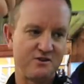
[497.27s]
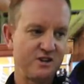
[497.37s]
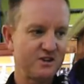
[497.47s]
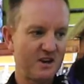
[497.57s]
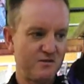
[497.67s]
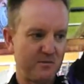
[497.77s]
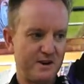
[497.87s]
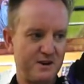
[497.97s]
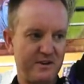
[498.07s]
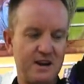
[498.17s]
You need to have a
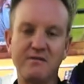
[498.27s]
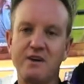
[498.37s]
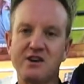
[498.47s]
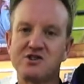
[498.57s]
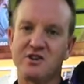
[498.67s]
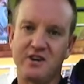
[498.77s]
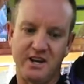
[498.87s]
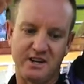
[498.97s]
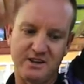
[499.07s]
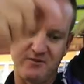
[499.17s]
bit of elevation
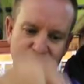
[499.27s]
on it.